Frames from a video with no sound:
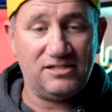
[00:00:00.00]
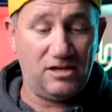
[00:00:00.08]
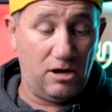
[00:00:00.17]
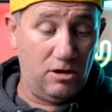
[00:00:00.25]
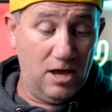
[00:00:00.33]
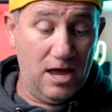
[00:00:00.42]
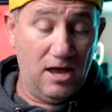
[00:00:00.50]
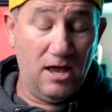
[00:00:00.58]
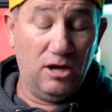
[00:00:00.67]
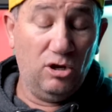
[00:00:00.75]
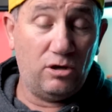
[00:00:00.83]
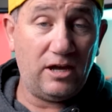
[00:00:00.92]
So
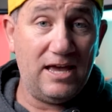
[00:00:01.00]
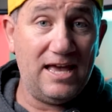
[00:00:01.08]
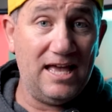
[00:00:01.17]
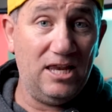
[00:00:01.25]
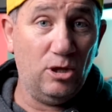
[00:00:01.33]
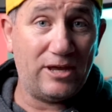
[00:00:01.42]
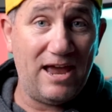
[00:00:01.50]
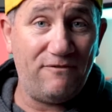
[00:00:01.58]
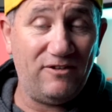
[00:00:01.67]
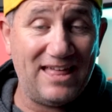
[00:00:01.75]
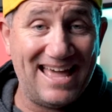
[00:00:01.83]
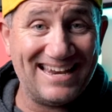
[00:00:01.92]
look out
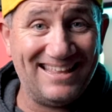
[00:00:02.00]
for that.